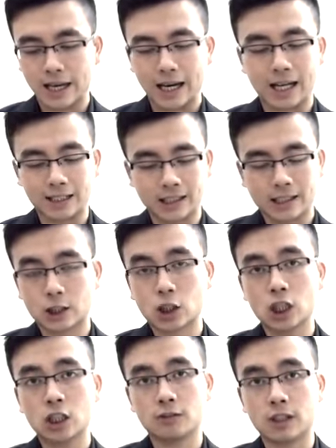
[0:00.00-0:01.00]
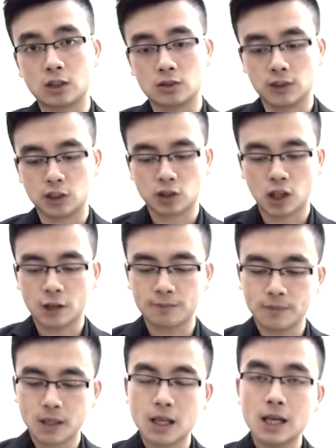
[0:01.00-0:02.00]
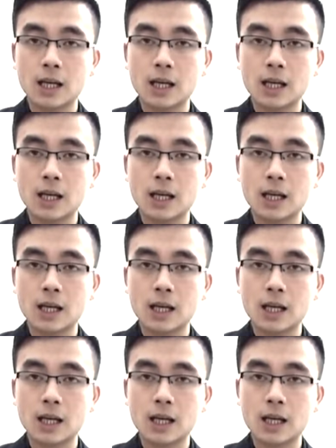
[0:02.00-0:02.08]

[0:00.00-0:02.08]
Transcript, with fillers: at the internal rate of return,